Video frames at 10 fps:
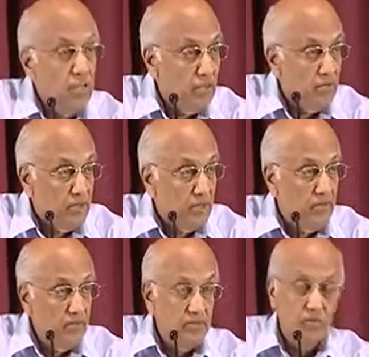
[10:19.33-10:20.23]

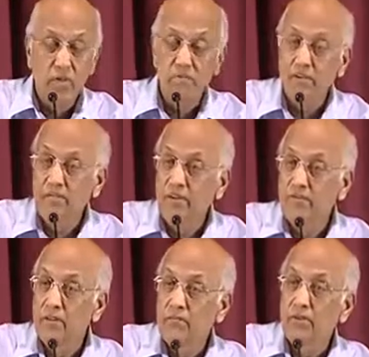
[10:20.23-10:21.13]
Solomon, one of my
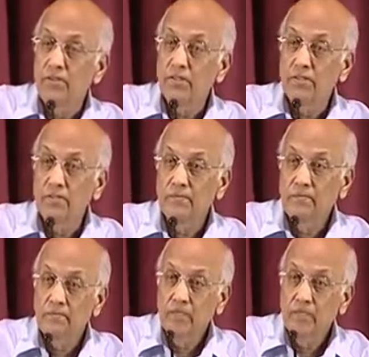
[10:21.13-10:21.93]
favorite books,